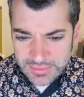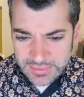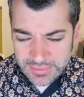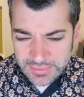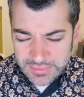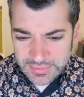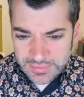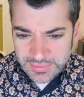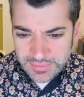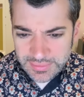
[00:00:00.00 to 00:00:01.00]

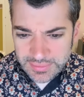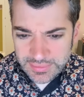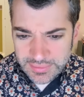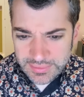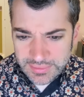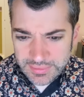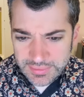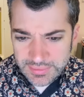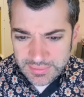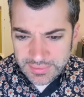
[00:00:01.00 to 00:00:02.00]

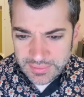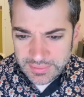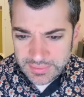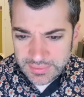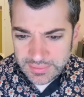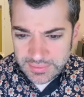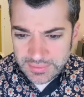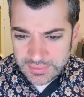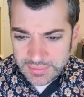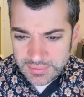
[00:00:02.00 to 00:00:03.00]

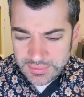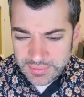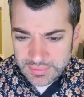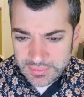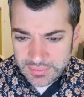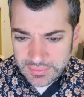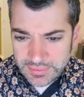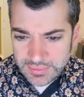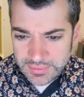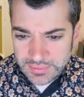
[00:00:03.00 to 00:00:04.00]

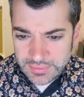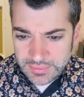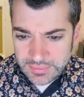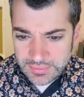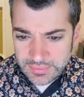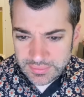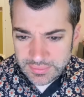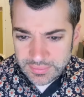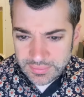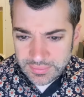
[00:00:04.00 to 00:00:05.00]

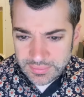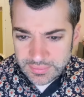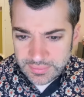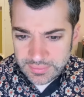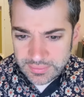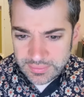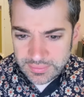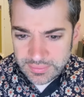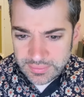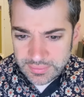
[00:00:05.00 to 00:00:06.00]

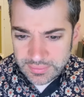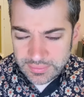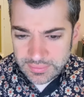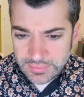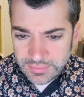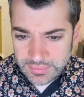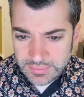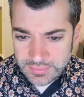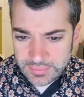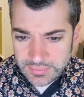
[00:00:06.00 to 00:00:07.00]

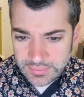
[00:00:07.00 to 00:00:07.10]
Nobody speaks.